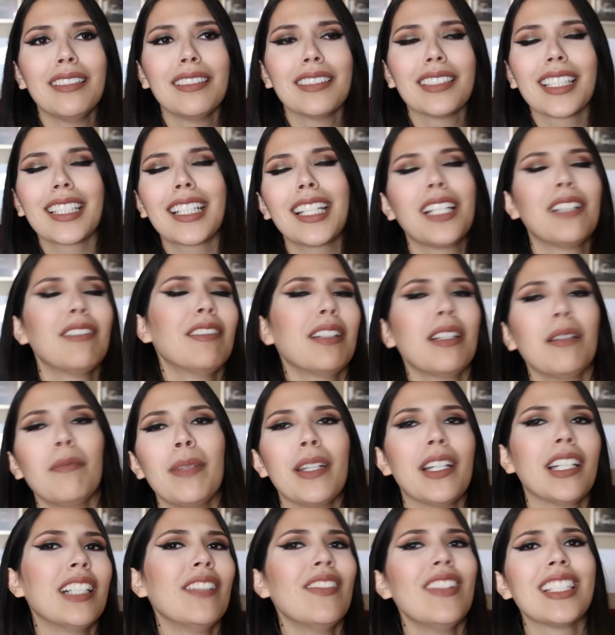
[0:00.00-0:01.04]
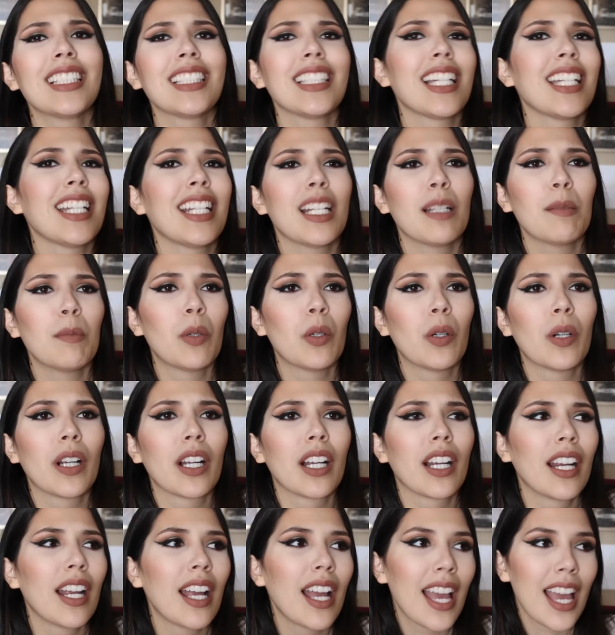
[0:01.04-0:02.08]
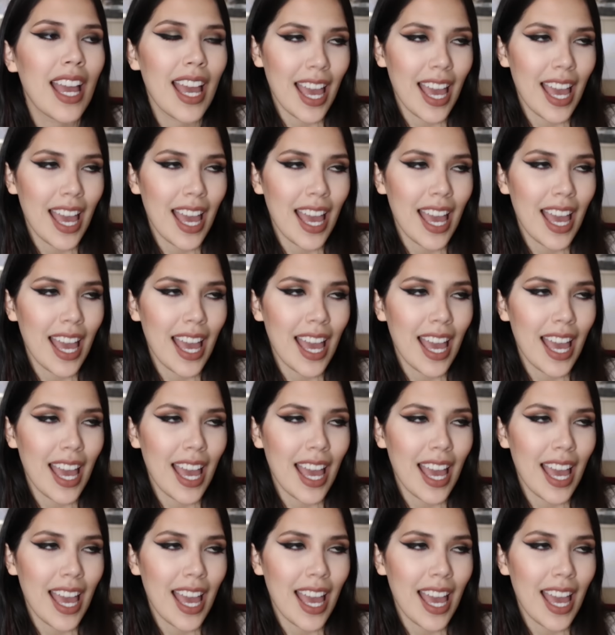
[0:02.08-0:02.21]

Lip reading: I was like, I don't want to be on Invisalign anymore.